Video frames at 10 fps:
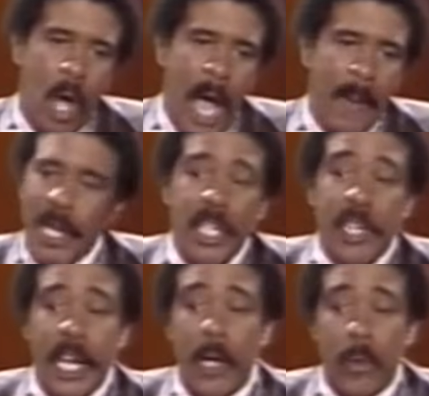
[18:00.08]
But this
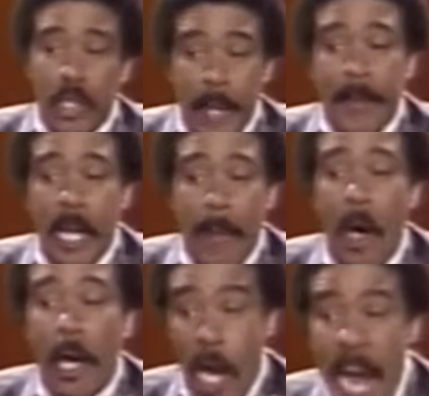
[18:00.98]
nigga chip it up
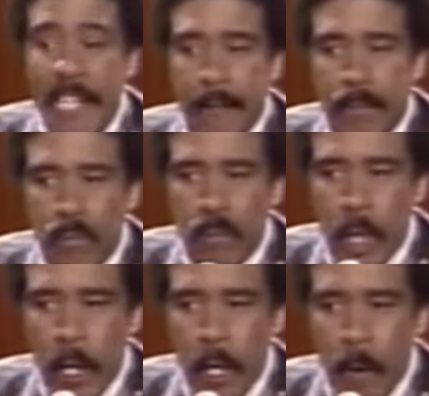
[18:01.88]
on a hunting,
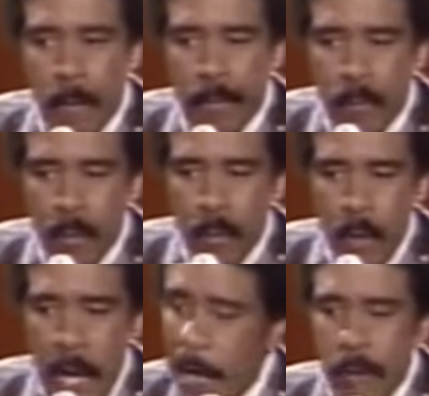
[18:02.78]
you know?
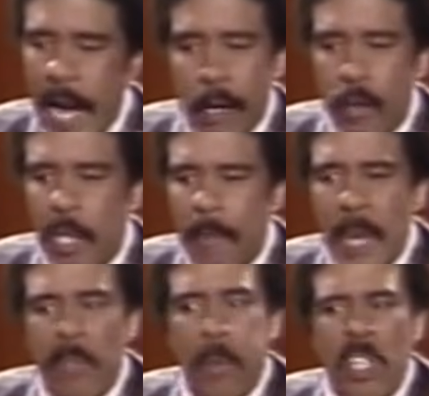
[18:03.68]
That's right, because this
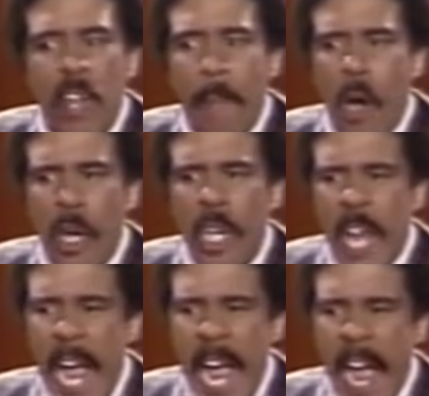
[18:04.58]
bitch put something on his
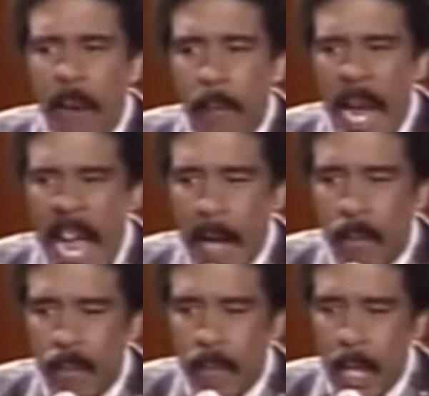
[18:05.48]
ass, man.
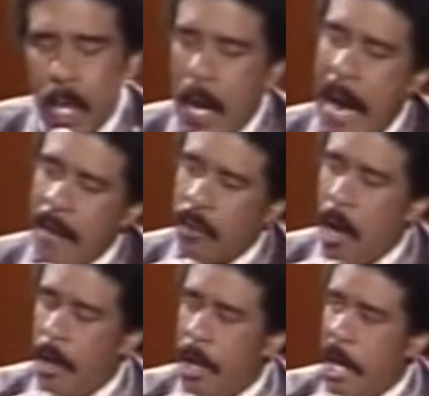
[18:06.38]
I
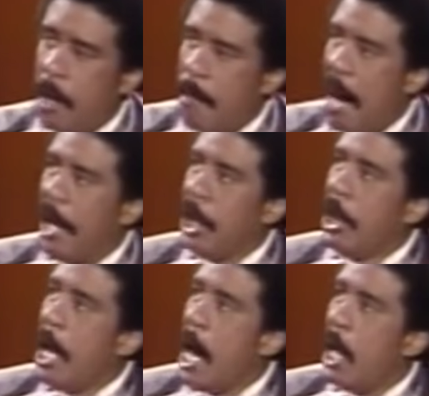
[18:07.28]
saw the nigga about a
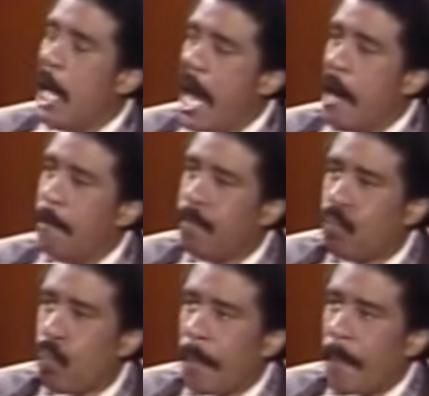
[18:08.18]
year later,
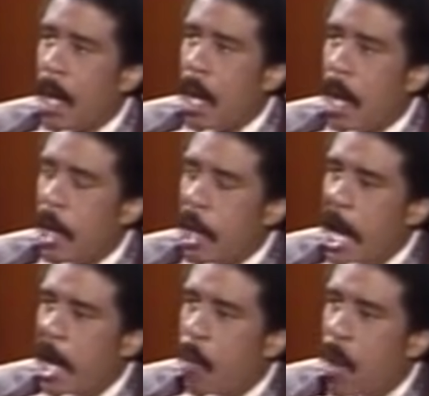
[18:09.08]
and the
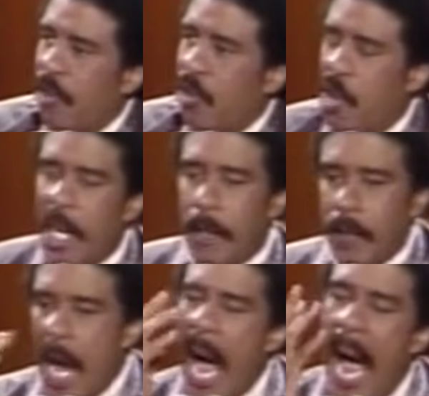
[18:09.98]
nigga was sick,
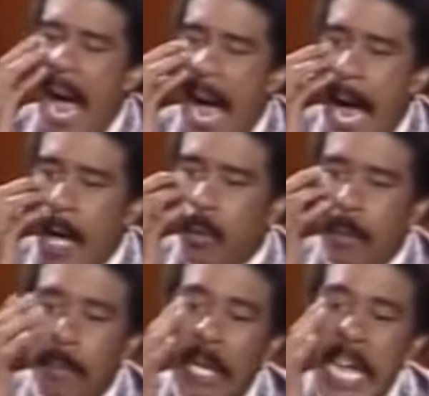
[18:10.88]
his eyes was
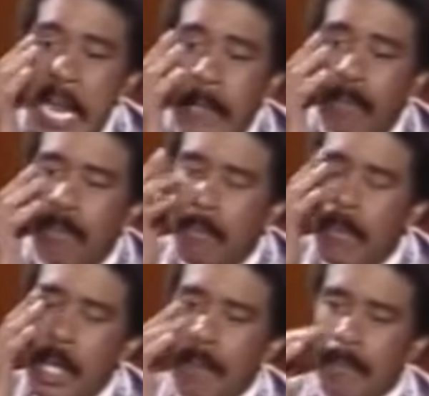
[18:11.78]
bleeding,
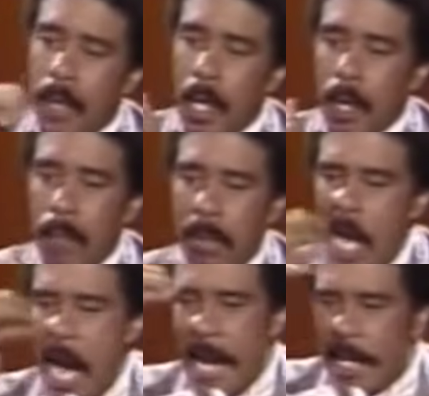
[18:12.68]

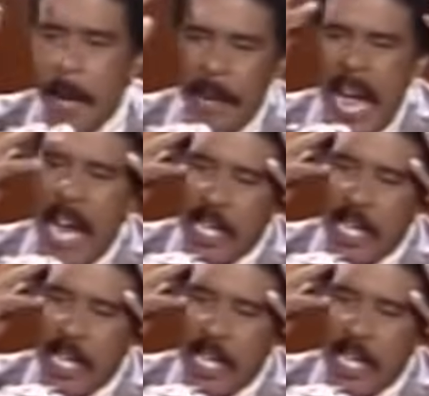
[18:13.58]
blood coming out his